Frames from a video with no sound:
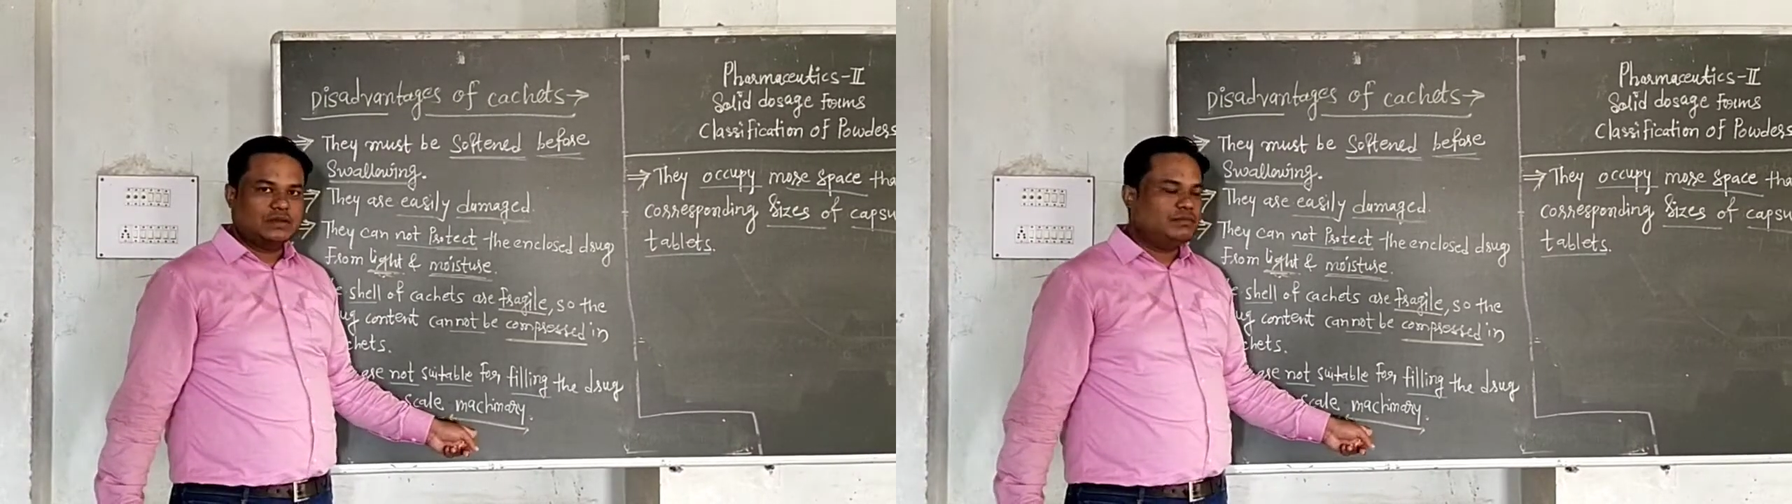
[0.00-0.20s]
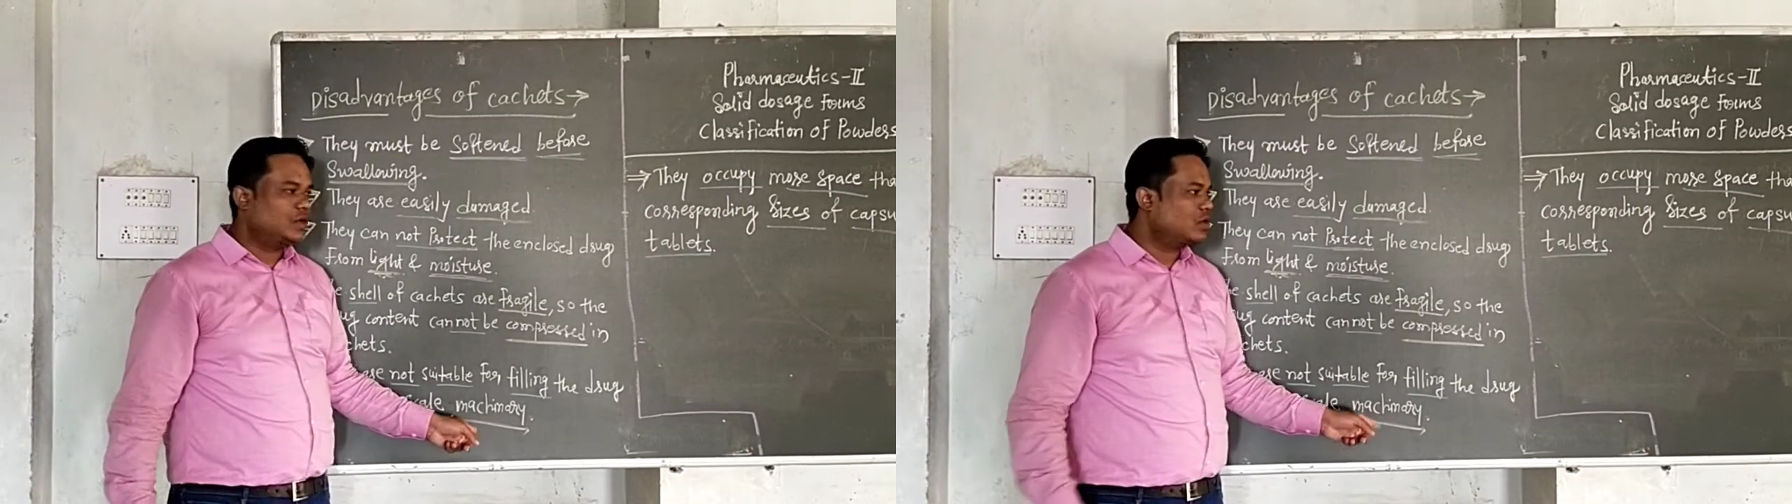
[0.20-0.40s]

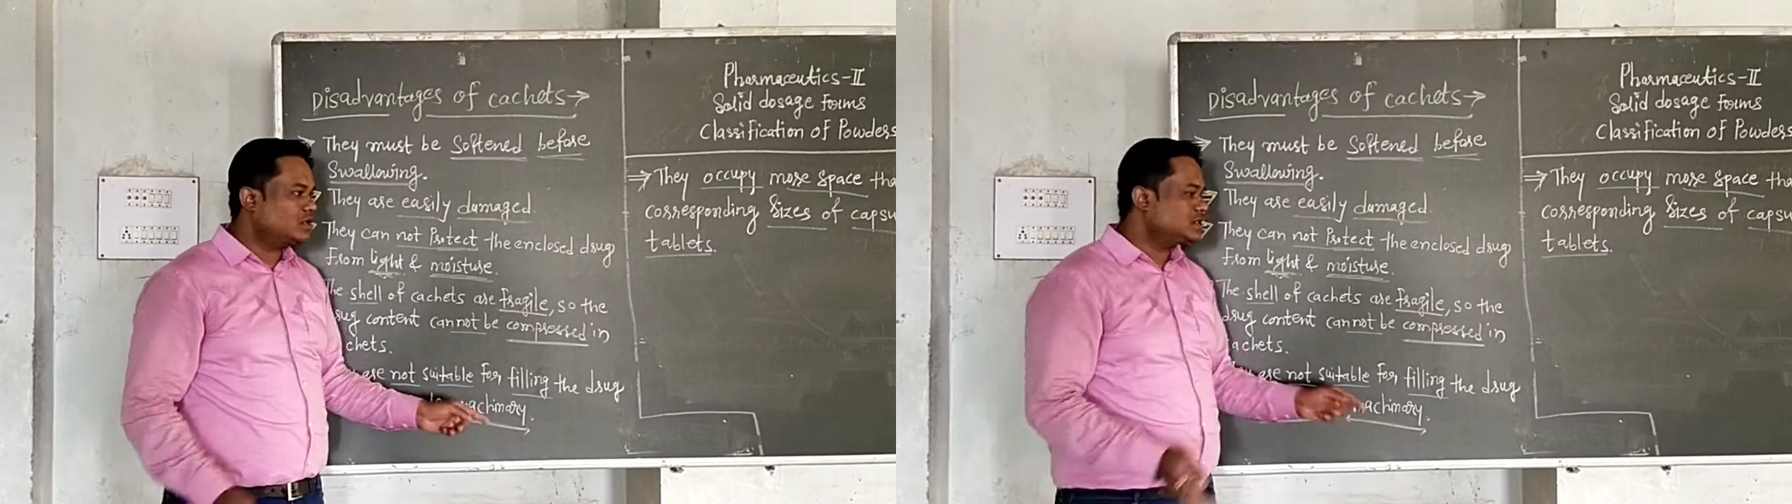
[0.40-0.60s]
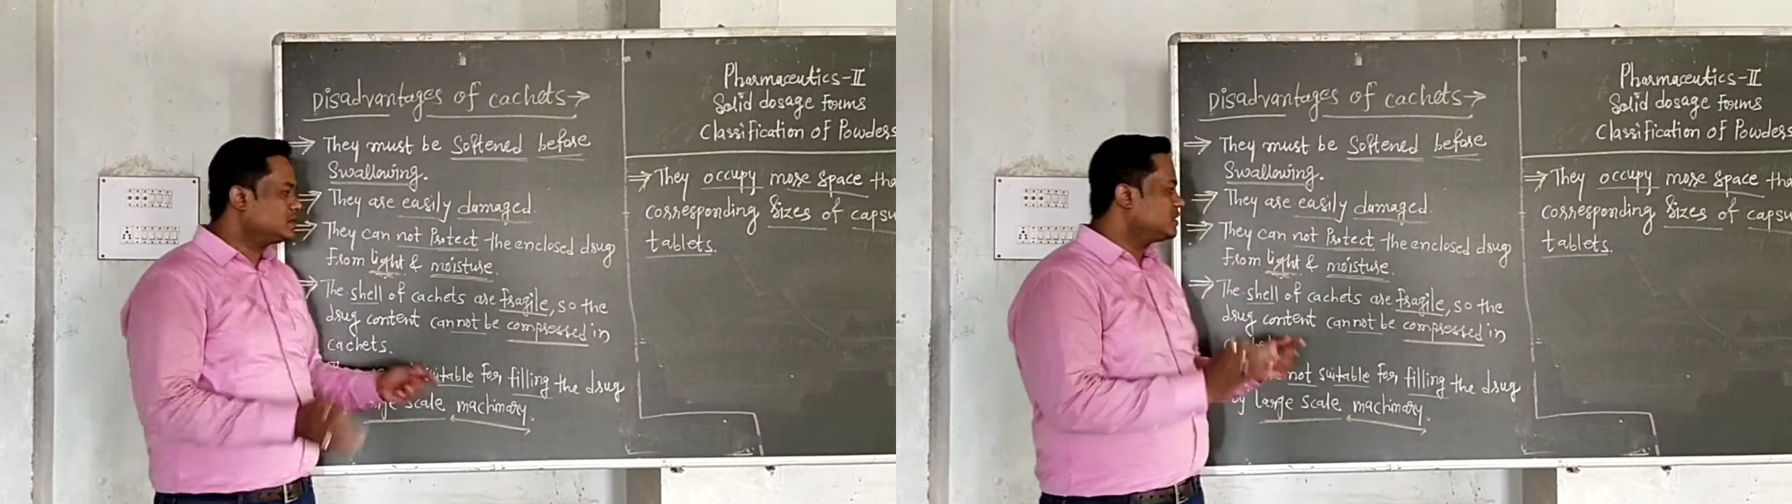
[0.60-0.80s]

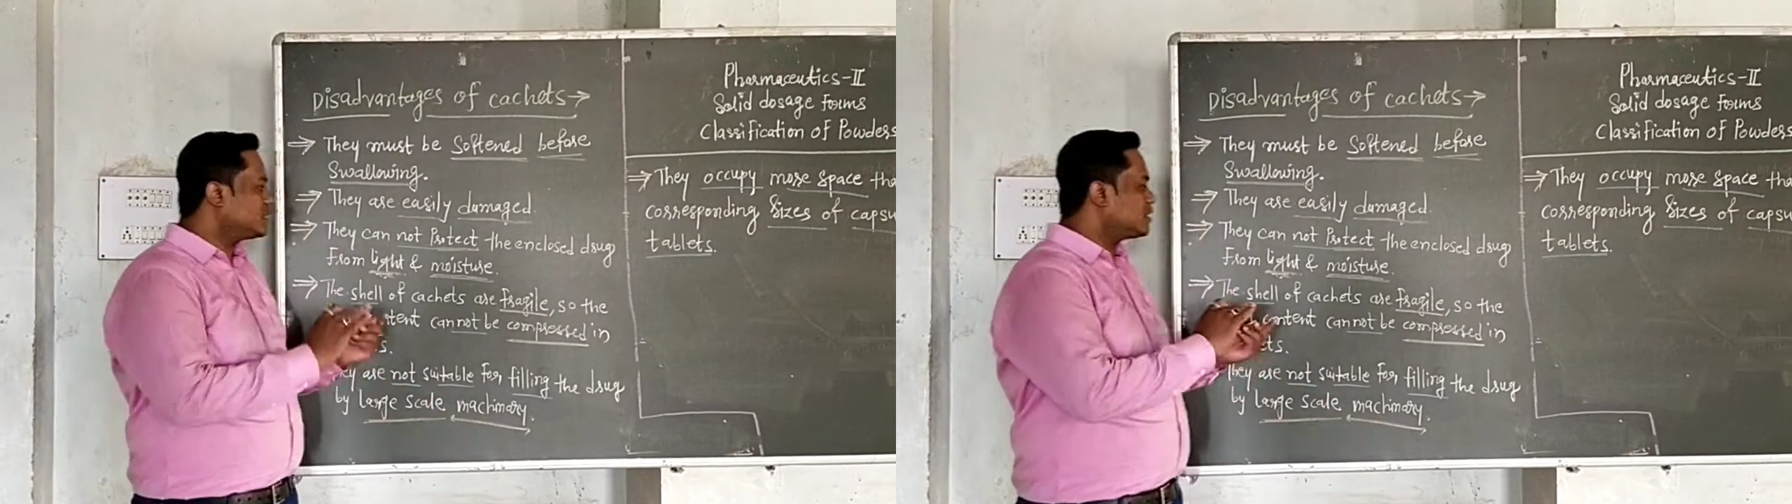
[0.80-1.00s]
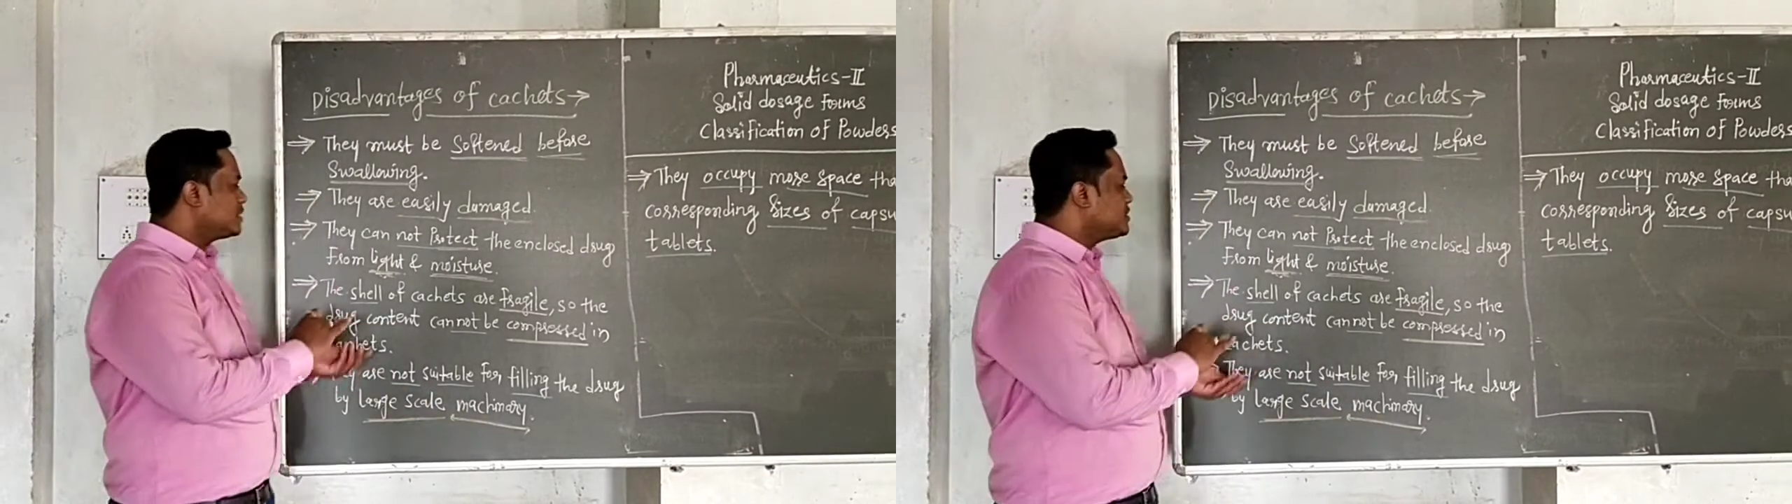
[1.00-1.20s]
because the
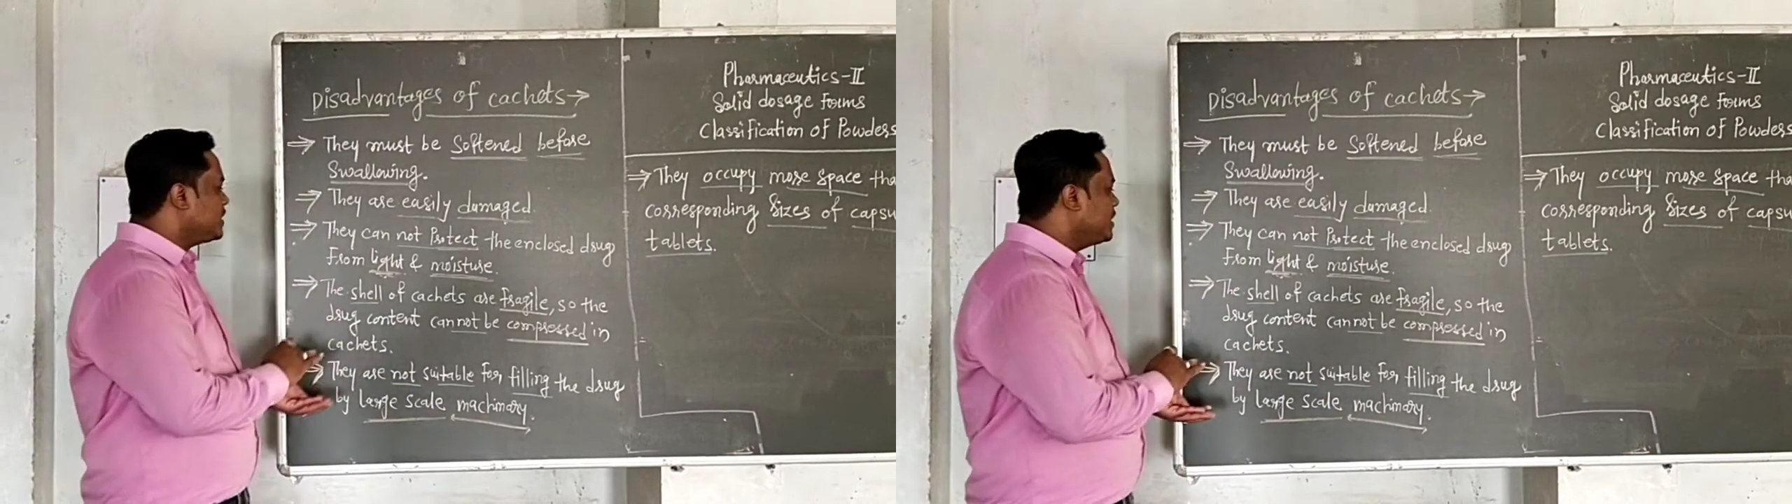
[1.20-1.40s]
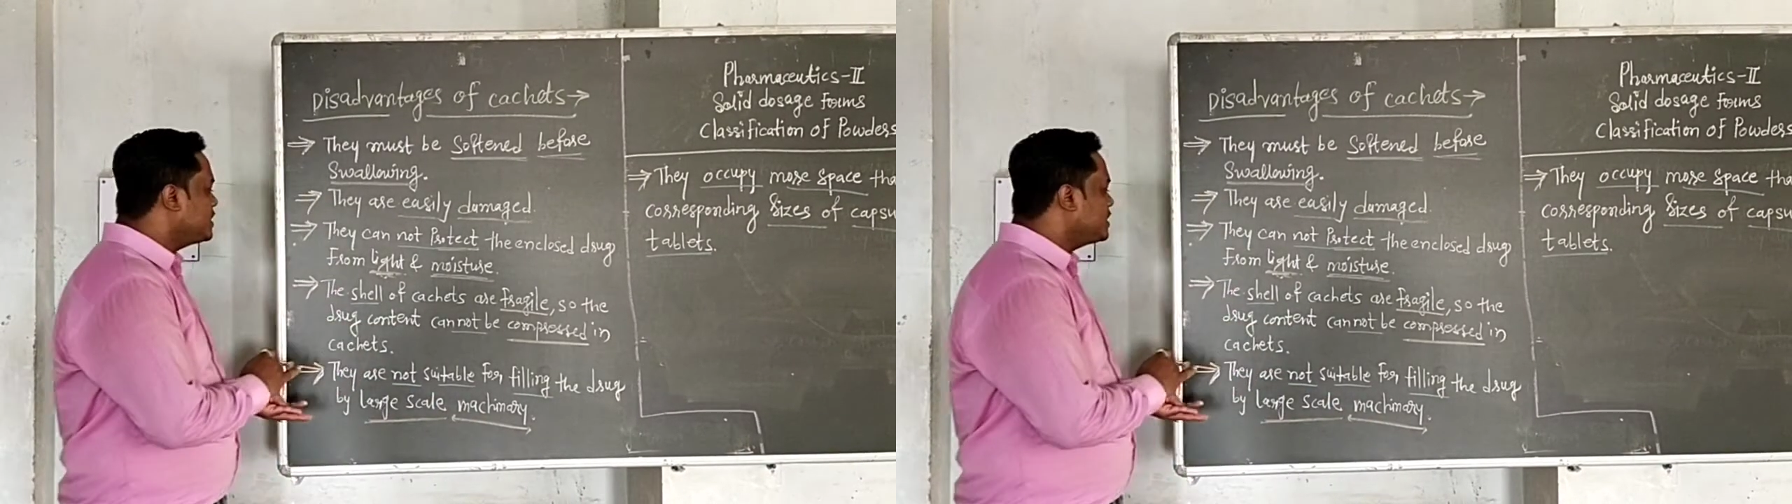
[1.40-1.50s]
shell